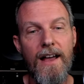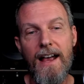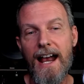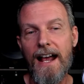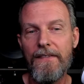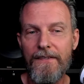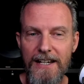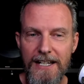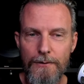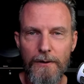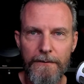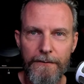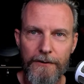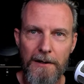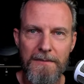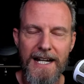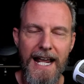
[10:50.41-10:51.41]
and these were
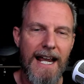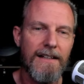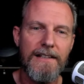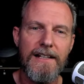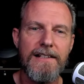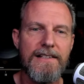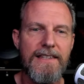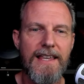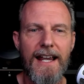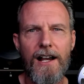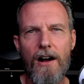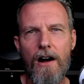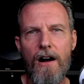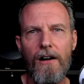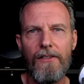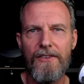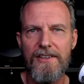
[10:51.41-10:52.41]
from an aliens they
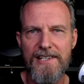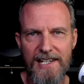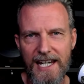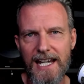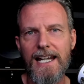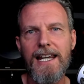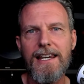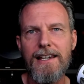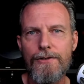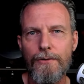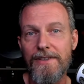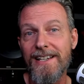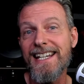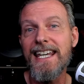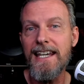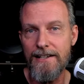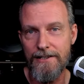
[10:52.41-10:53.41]
call the Skinnies or the
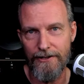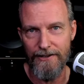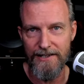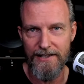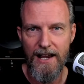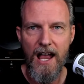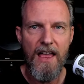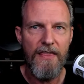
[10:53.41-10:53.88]
Geezers.